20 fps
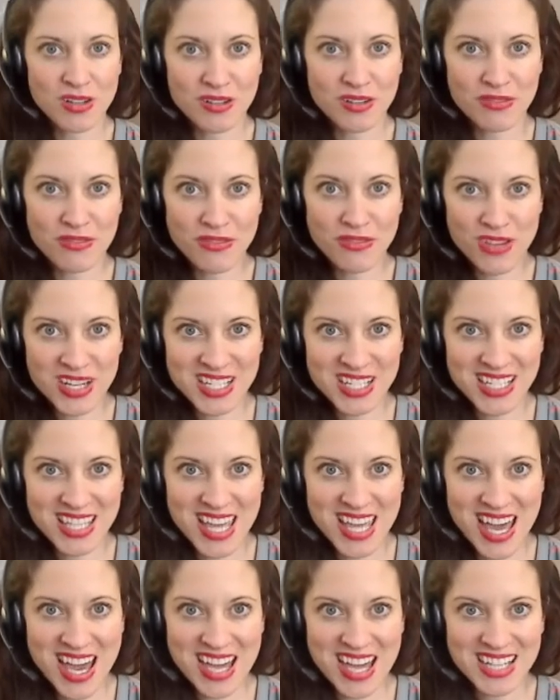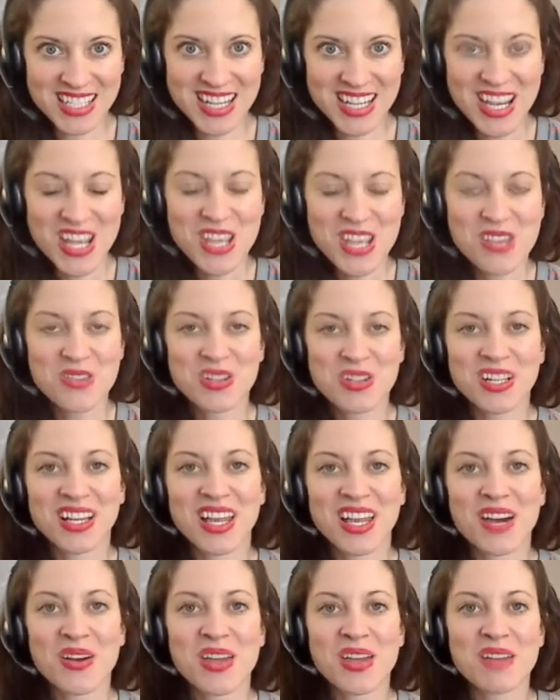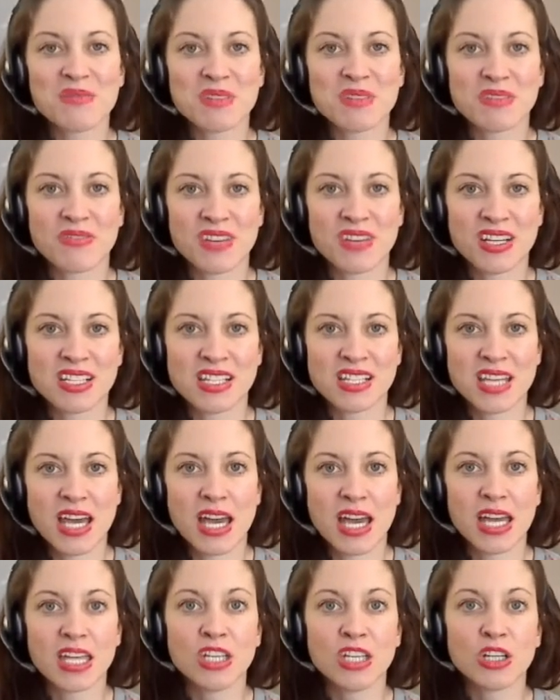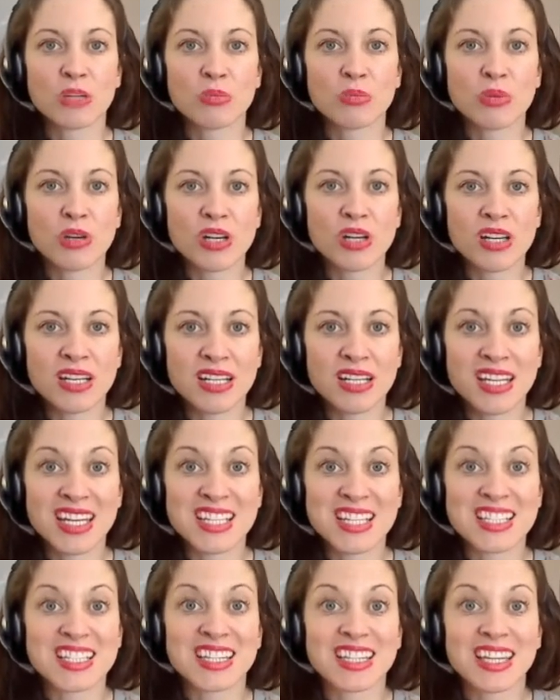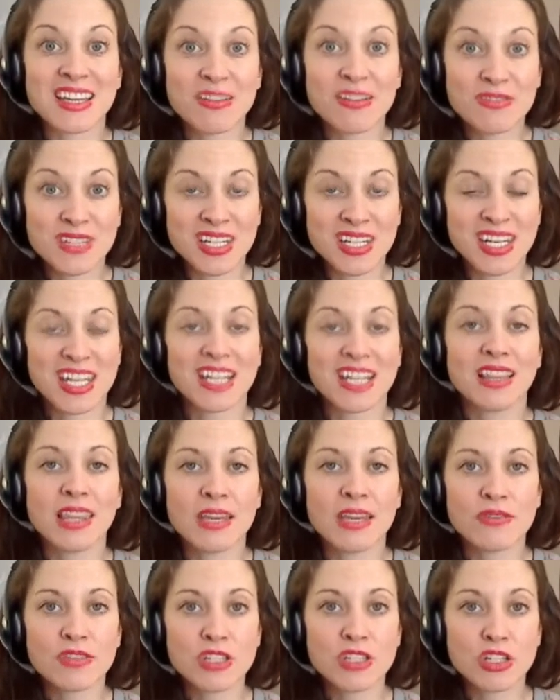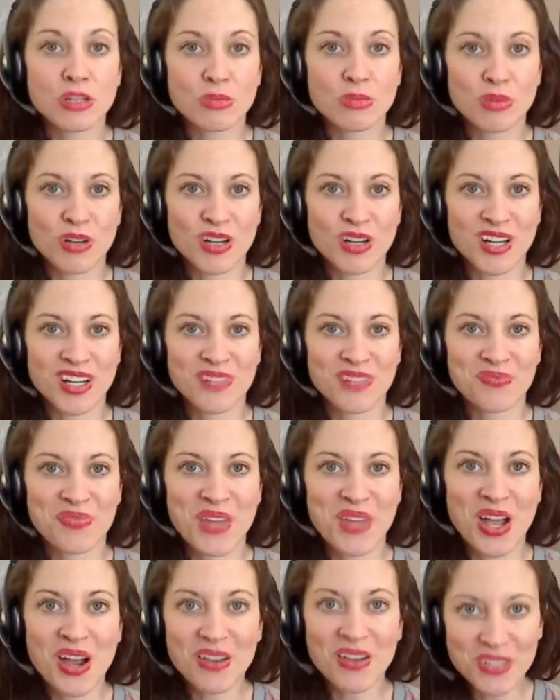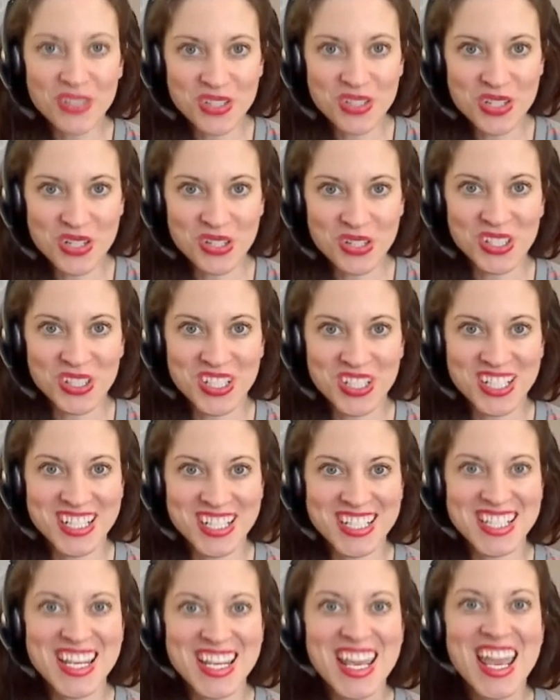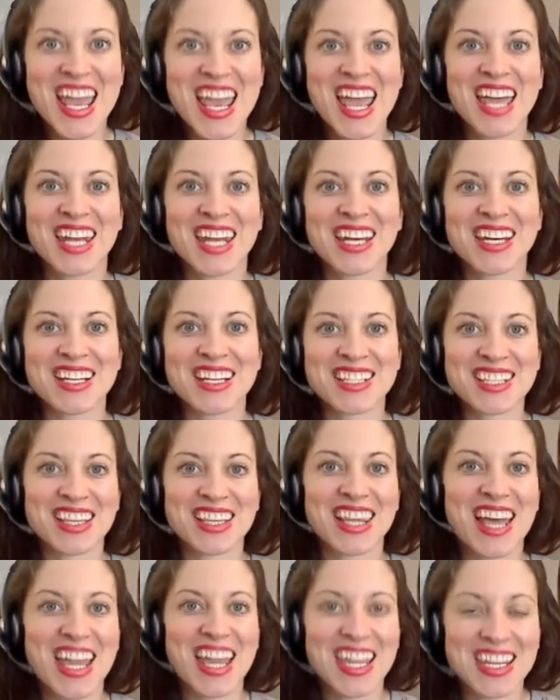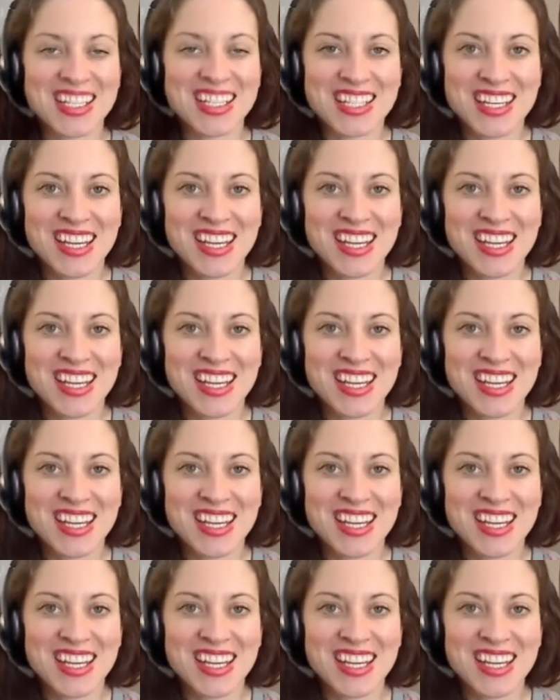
fix that. You can allow Him to fix that, and your burden gets lifted. He lifts your burden off your shoulders, and it is light.